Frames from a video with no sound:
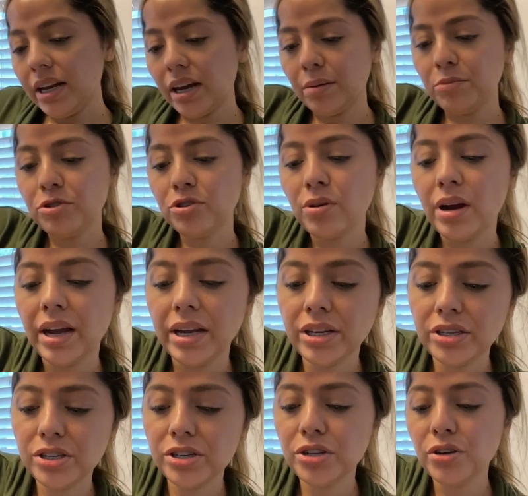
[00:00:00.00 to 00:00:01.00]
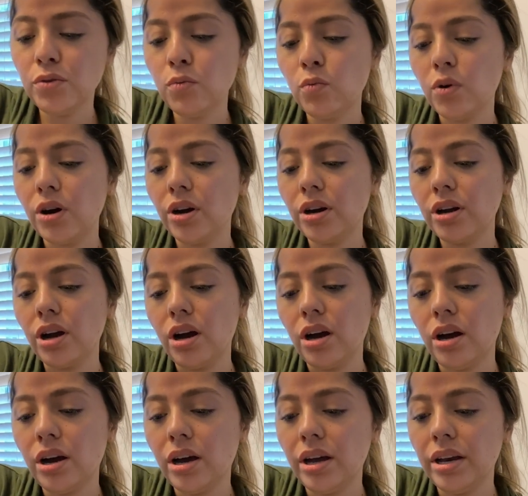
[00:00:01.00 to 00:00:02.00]
I'm trying to work
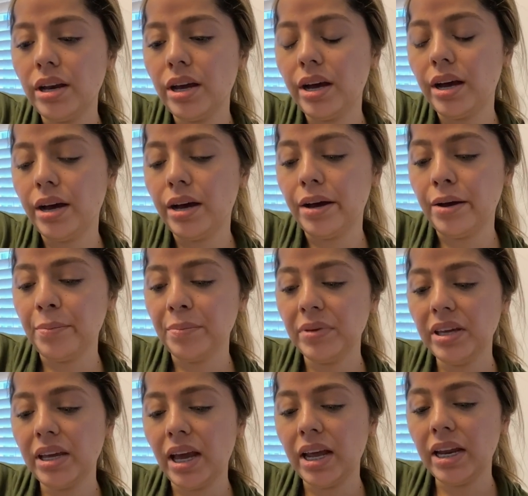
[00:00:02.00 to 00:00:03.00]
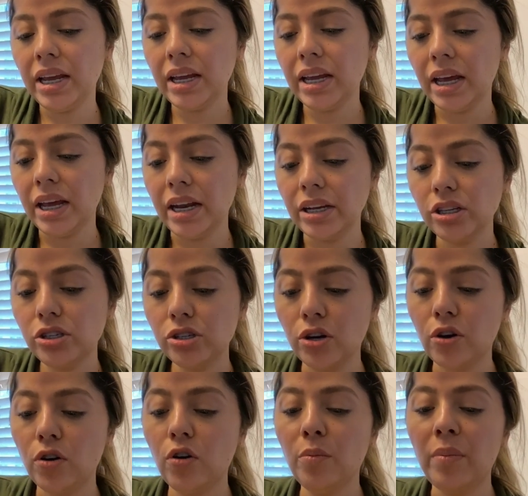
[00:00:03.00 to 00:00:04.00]
on getting an
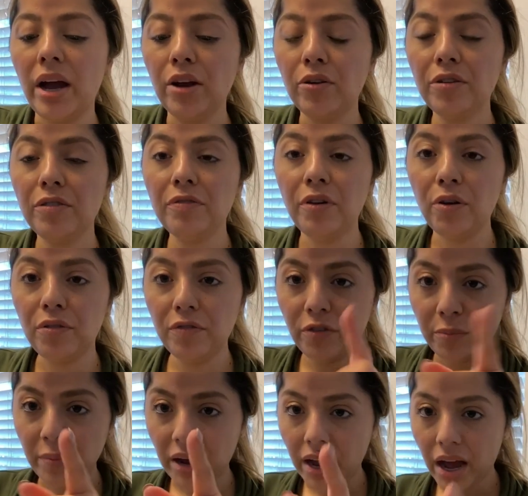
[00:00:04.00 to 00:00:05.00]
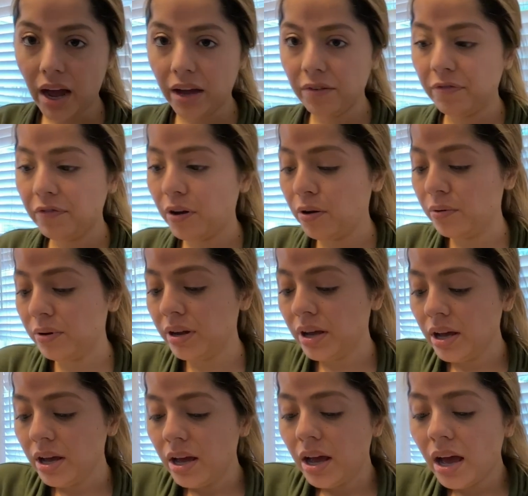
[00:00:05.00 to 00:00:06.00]
external microphone for my iPhone.
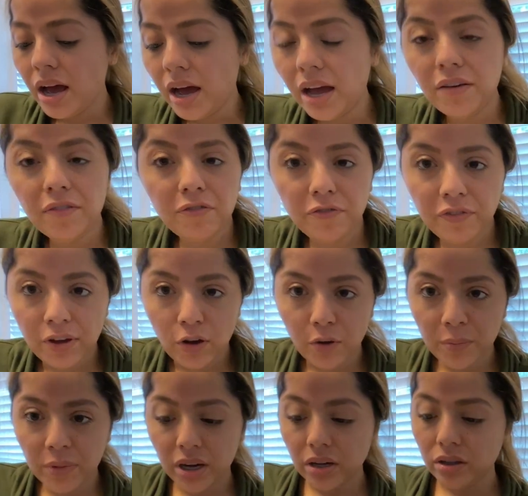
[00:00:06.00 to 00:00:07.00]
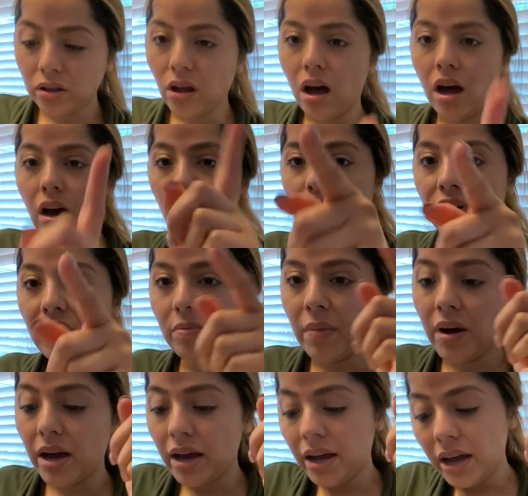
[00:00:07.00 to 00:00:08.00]
I film a lot with
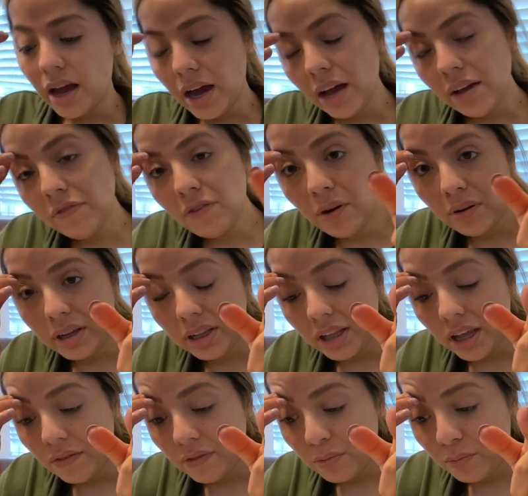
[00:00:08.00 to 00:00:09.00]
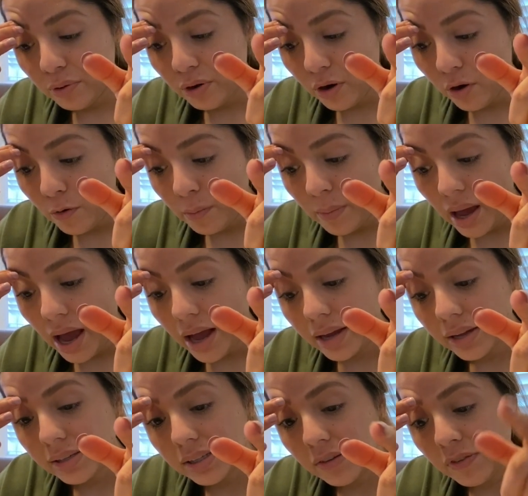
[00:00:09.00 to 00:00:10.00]
my iPhone 11 Pro
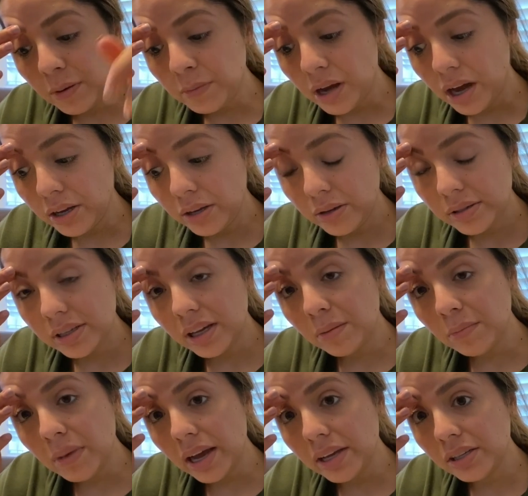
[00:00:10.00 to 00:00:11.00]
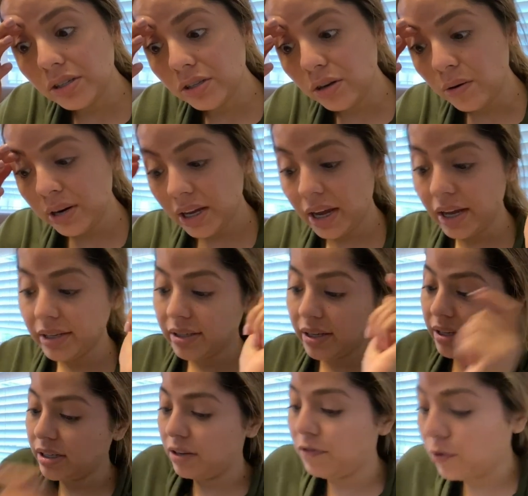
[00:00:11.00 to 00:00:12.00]
Max. If I'm not using my Sony
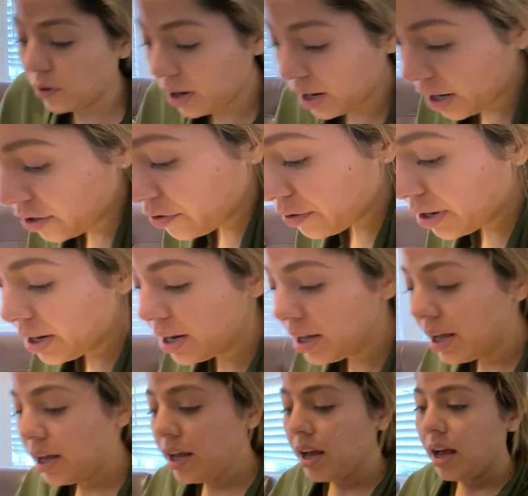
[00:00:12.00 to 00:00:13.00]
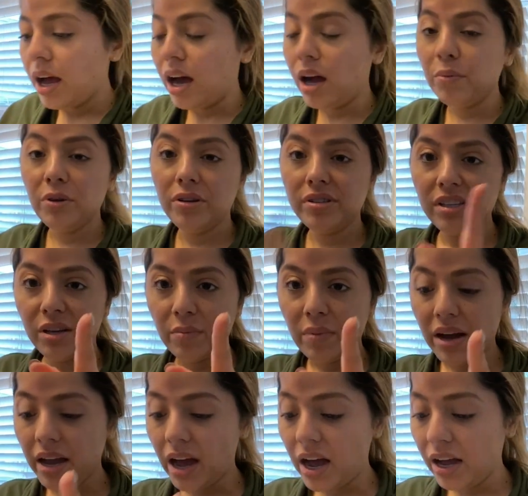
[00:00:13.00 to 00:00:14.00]
A6400, I'm using
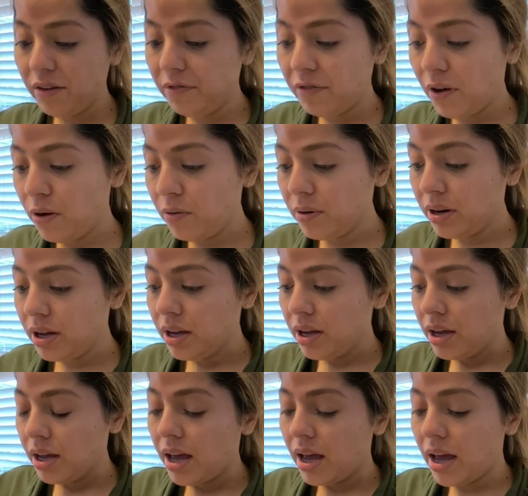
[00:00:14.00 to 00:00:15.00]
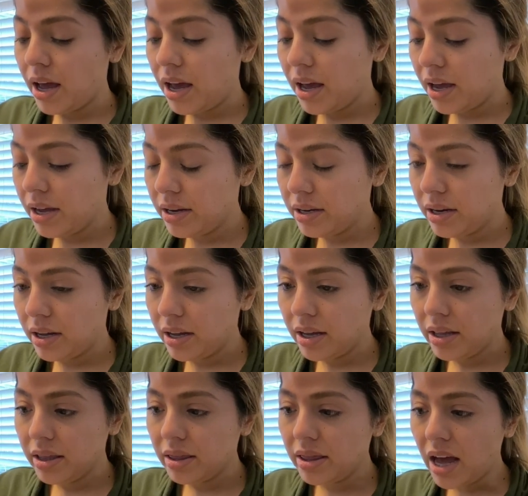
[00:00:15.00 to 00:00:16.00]
my iPhone. And
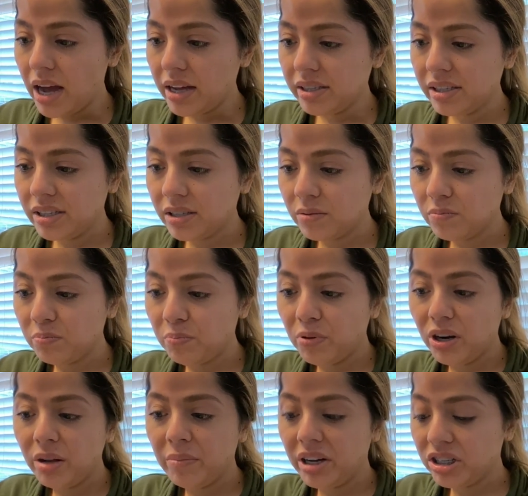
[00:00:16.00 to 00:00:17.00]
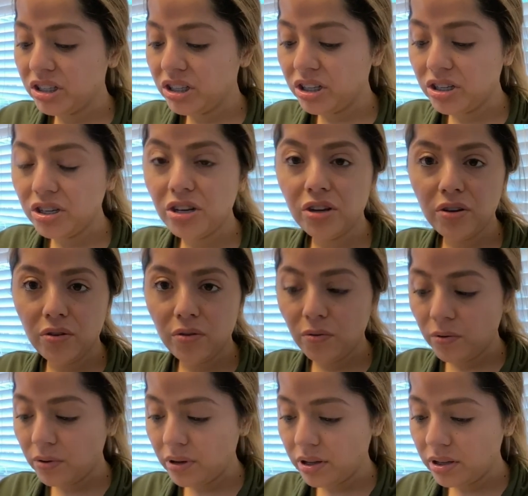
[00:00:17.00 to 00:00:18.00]
that's pretty much the
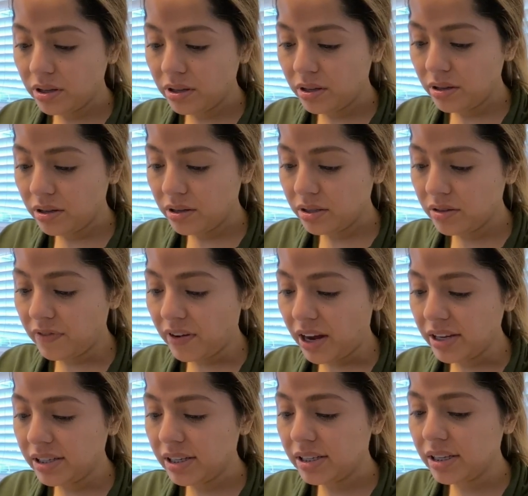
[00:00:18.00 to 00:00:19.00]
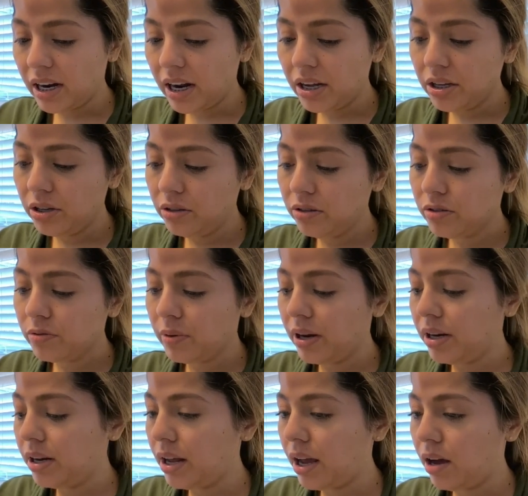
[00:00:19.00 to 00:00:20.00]
two devices that I use
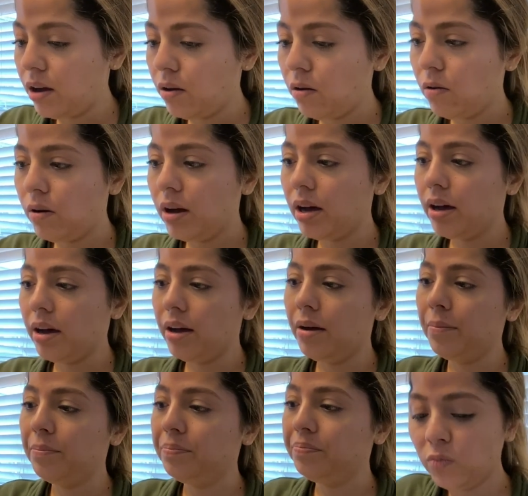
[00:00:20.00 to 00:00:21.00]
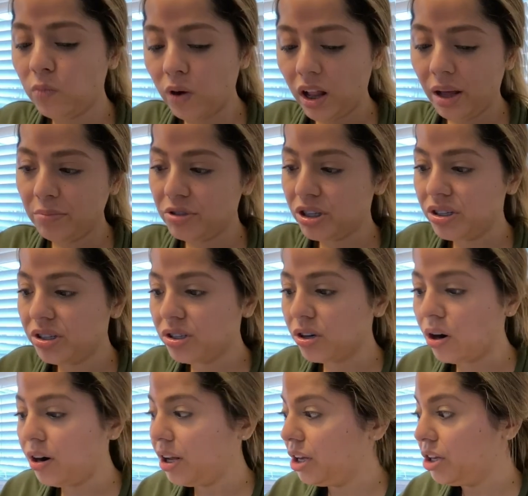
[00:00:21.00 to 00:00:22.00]
right now while I'm just
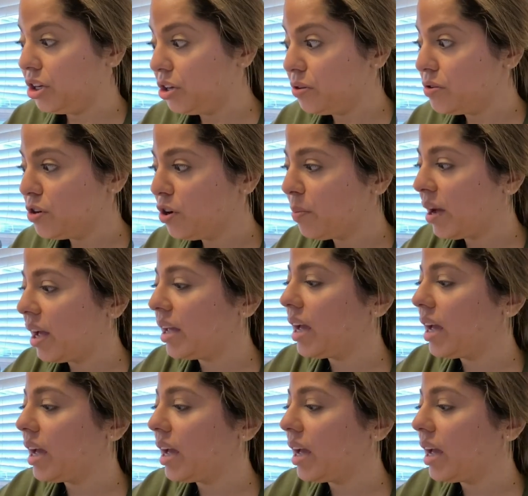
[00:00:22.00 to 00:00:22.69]
starting YouTube, I